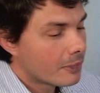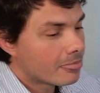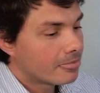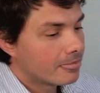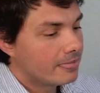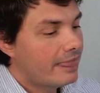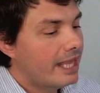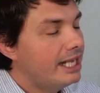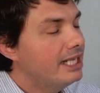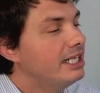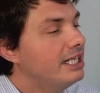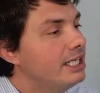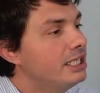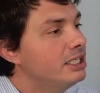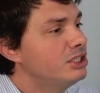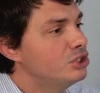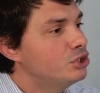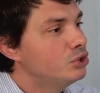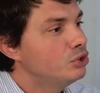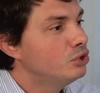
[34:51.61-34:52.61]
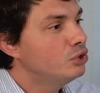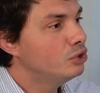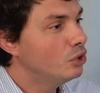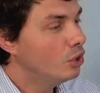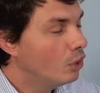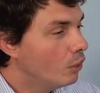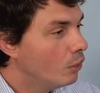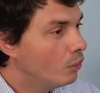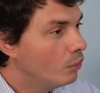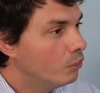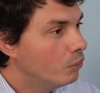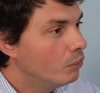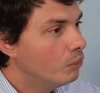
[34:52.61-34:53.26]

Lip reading: they need to know